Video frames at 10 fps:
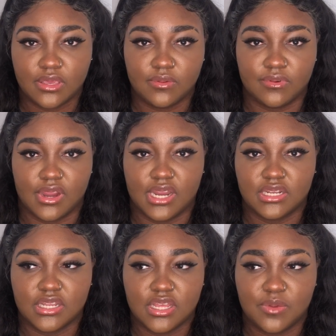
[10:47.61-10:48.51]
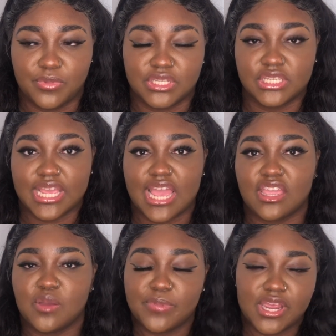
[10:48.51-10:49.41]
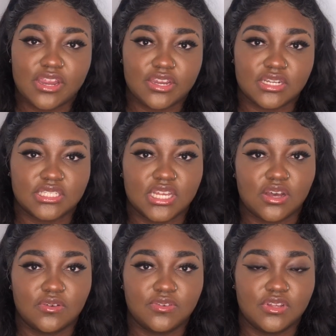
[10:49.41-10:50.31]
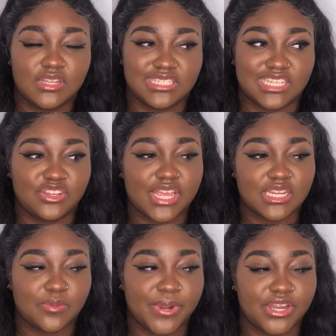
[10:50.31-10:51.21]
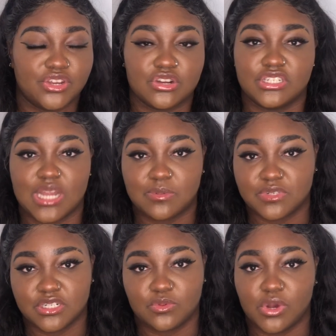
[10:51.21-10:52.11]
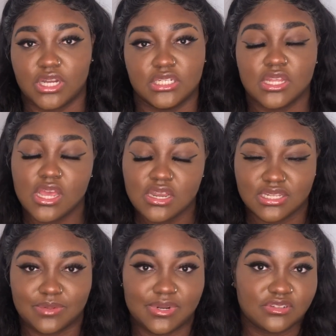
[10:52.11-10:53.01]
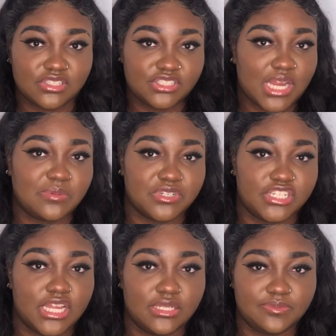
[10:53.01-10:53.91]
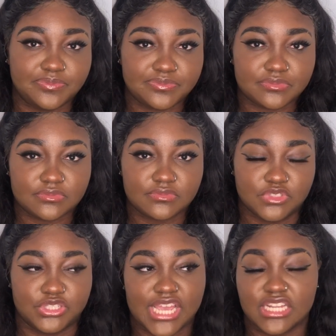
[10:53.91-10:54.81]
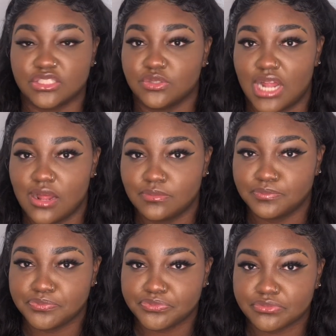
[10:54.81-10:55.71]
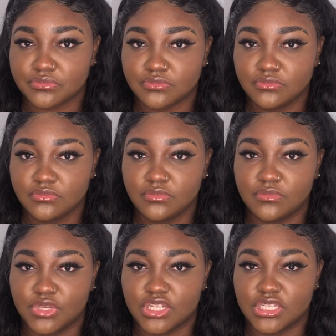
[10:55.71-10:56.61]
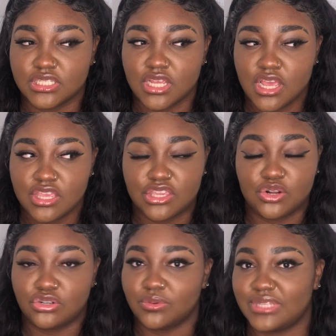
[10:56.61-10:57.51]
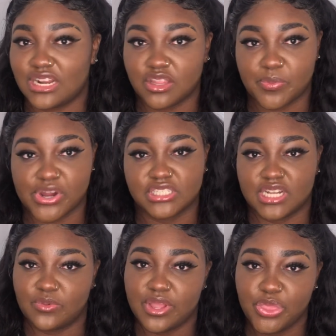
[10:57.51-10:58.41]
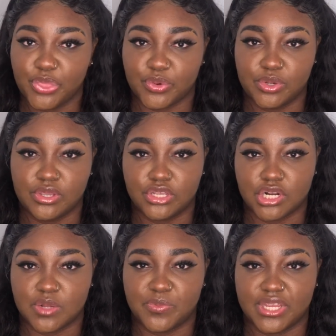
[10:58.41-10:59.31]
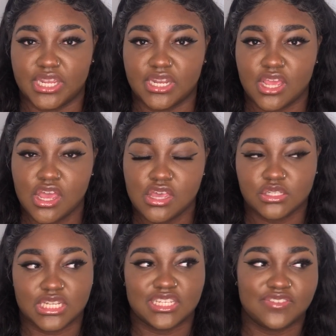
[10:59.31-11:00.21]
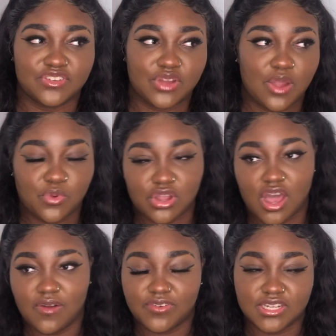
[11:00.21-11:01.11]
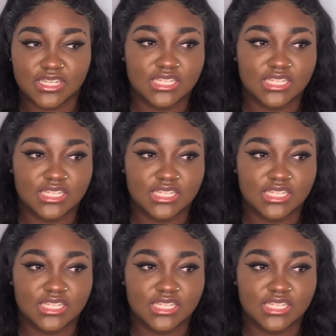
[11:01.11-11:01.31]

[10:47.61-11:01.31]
right? But you can't compare yourself. Let's say you can't compare your chapter 1 to someone else's chapter 10. You can't do that because you don't know what that other person had went through. You know what I mean? So even though I want confidence like